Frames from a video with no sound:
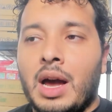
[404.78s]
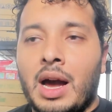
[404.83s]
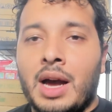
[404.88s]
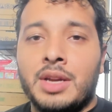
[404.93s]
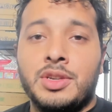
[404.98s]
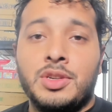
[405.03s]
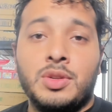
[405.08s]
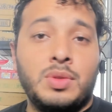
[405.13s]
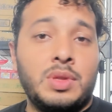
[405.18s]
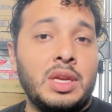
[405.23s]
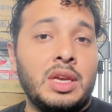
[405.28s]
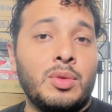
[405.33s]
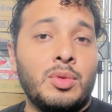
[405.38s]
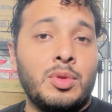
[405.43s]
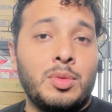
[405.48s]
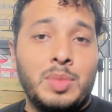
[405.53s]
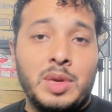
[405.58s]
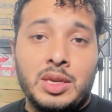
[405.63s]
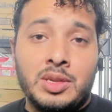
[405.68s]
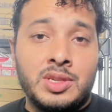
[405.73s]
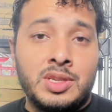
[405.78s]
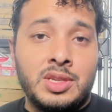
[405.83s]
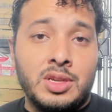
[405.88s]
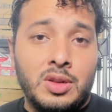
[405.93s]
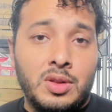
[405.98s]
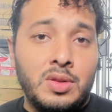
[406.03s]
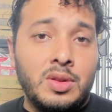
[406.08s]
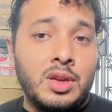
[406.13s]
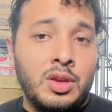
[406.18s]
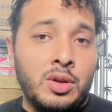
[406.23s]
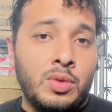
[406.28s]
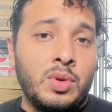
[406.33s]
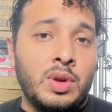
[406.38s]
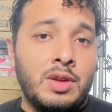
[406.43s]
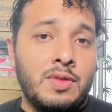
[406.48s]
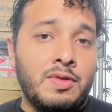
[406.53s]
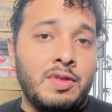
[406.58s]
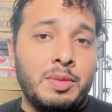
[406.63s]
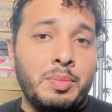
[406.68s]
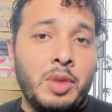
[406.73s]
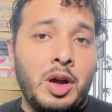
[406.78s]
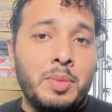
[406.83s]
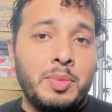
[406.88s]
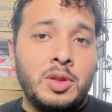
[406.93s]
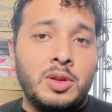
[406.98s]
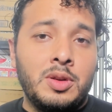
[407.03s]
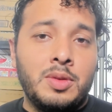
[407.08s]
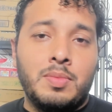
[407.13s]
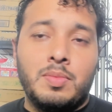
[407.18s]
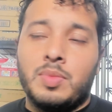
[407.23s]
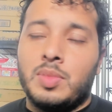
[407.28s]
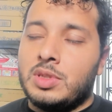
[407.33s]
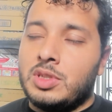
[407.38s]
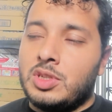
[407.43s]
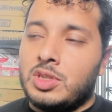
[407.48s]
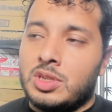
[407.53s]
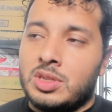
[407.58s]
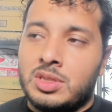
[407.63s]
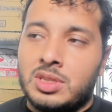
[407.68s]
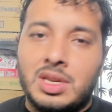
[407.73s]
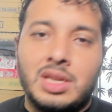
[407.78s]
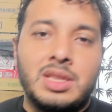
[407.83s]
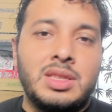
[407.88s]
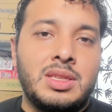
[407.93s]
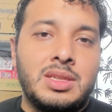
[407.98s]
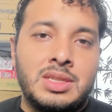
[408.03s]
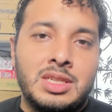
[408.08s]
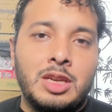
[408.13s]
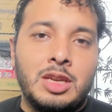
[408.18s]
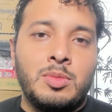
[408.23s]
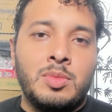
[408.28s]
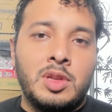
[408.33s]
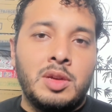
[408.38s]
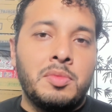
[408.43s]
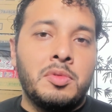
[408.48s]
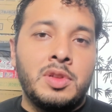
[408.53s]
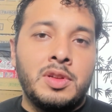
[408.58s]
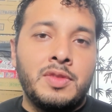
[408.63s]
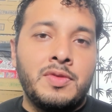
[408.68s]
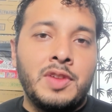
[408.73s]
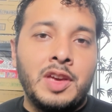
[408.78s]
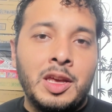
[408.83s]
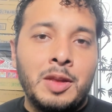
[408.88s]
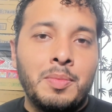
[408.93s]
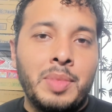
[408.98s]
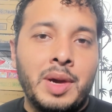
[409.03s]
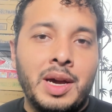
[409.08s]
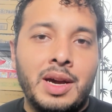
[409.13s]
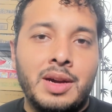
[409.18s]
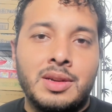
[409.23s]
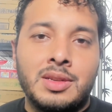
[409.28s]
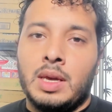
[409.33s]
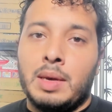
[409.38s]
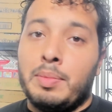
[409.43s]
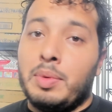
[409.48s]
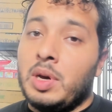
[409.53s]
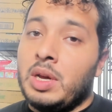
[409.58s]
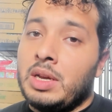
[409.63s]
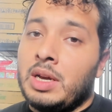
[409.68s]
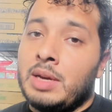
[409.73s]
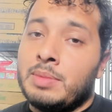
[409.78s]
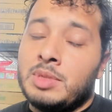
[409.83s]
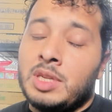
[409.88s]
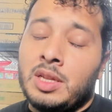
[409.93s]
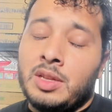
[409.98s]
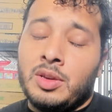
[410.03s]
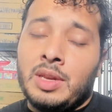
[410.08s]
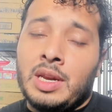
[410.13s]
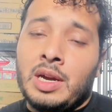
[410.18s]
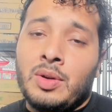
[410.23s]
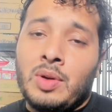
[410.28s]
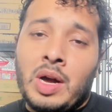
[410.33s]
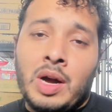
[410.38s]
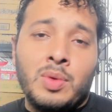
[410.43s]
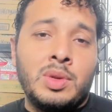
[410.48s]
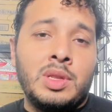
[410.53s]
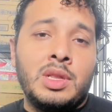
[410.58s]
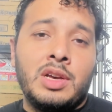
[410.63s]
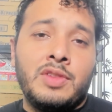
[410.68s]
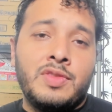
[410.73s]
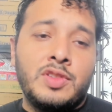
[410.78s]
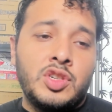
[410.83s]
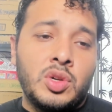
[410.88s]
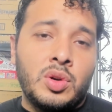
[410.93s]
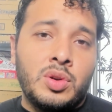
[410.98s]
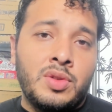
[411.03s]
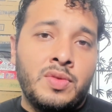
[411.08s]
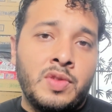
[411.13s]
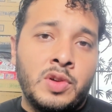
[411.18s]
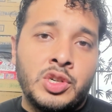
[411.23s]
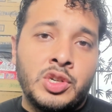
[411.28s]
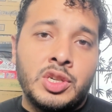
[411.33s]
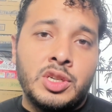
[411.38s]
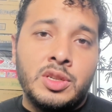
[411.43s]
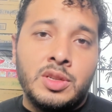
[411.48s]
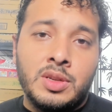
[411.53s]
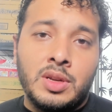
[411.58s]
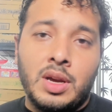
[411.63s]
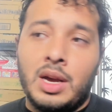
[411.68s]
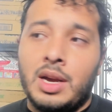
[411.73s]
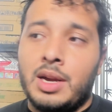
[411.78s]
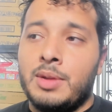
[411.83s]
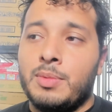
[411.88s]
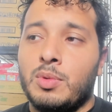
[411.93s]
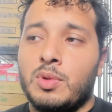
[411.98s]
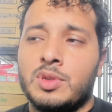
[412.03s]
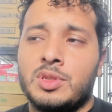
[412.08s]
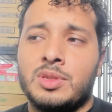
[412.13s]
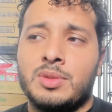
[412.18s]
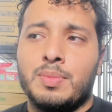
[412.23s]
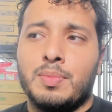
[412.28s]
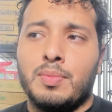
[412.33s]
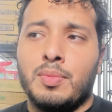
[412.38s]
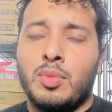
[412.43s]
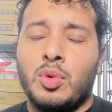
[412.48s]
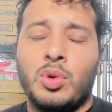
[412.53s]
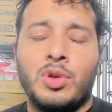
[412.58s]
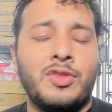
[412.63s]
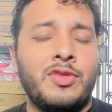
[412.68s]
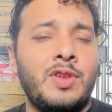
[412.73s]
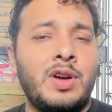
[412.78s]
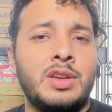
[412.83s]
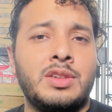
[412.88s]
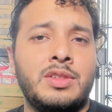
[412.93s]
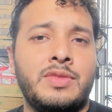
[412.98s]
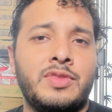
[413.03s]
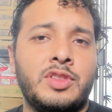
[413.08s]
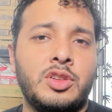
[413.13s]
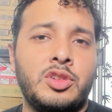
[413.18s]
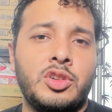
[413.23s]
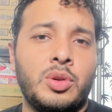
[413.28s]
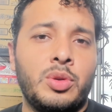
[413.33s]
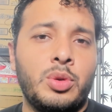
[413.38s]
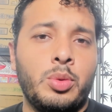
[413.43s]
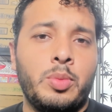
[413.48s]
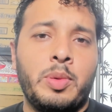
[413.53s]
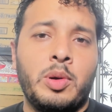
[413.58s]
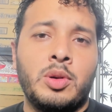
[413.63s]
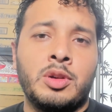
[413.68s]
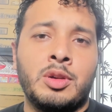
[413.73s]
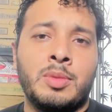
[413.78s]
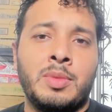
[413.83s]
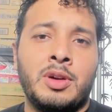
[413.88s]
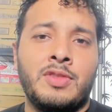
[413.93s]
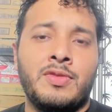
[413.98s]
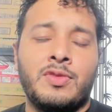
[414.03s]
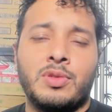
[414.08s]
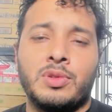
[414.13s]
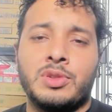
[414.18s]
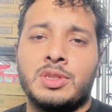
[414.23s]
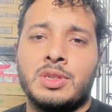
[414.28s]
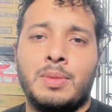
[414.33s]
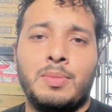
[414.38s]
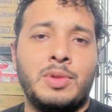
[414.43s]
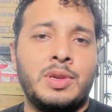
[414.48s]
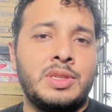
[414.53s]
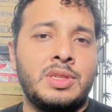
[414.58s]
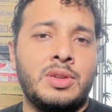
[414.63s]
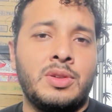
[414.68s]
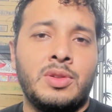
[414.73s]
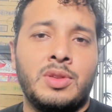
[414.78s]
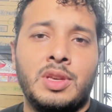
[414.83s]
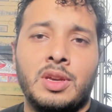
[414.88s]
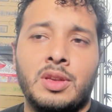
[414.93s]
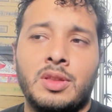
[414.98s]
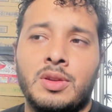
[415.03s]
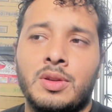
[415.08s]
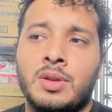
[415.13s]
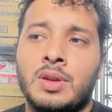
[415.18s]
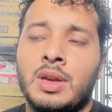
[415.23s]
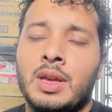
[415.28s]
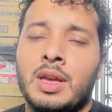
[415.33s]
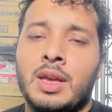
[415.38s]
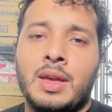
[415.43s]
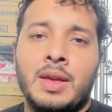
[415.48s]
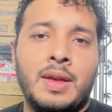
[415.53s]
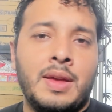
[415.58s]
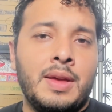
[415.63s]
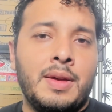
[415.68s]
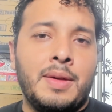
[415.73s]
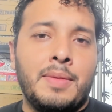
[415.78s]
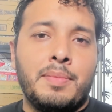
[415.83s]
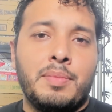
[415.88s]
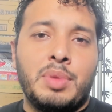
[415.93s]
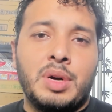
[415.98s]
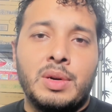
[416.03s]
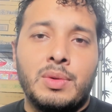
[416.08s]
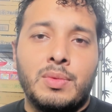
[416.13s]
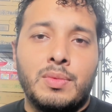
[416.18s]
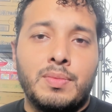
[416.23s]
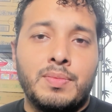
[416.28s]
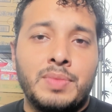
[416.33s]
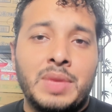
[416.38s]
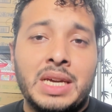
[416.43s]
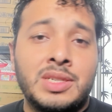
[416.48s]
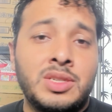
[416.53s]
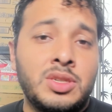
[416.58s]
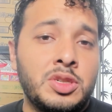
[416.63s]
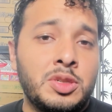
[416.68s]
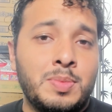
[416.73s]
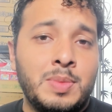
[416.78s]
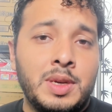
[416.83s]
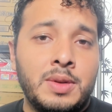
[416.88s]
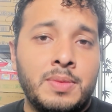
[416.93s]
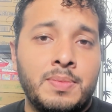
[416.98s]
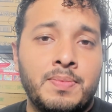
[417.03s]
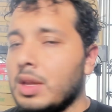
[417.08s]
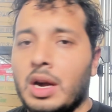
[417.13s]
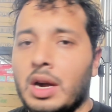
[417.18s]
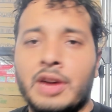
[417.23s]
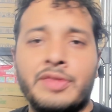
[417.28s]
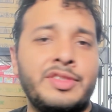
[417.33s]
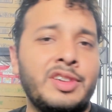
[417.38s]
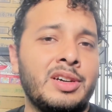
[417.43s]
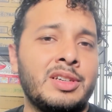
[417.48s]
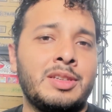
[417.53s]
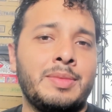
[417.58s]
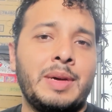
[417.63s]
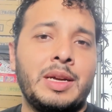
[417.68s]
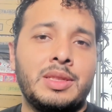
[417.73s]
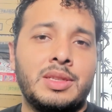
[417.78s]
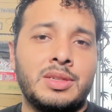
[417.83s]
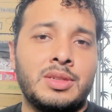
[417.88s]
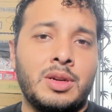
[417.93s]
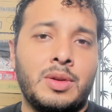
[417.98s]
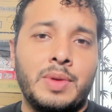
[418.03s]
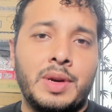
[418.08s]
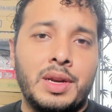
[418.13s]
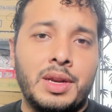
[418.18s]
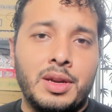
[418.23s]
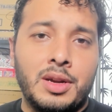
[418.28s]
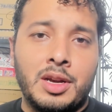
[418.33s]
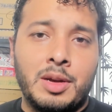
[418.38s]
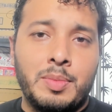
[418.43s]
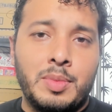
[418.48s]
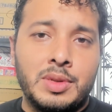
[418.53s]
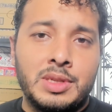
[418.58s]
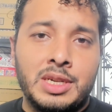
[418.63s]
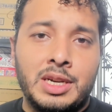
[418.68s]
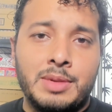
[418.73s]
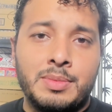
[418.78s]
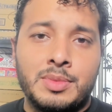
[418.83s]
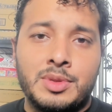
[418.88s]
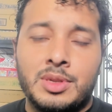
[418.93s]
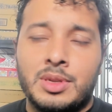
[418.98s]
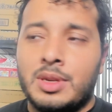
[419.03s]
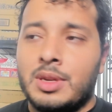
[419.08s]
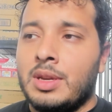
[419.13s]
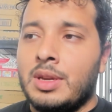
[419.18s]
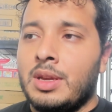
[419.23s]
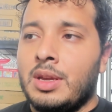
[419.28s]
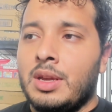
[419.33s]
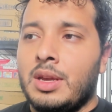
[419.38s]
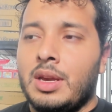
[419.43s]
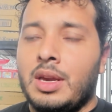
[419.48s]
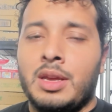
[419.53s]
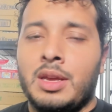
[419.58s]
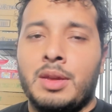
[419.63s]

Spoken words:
do think it would be still incredibly popular, but just not the same level of impact. But I'm telling you now, I would love a Johto version. I was more fond of the Johto Pokemon for some reason or the other, but that's just me. I've talked about this already a couple times in